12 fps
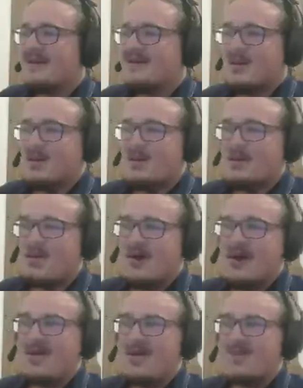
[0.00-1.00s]
So-Pro,
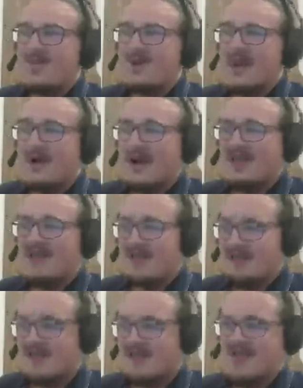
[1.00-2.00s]
I have
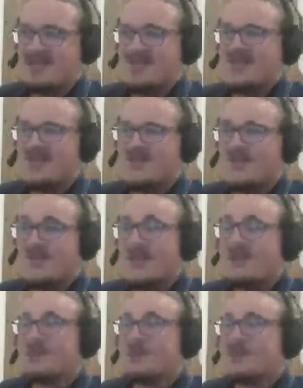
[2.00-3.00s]
a favor.
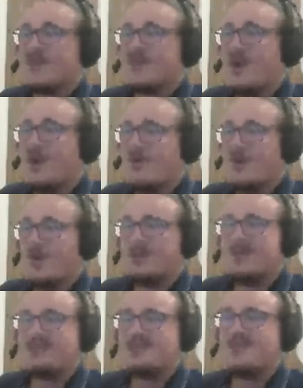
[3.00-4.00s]
When you scream, "Oh no!"
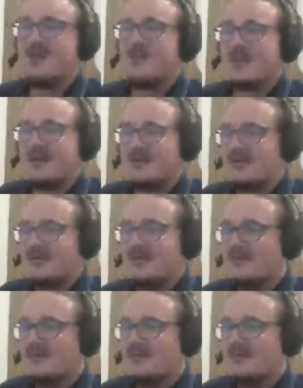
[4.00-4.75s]
please elaborate.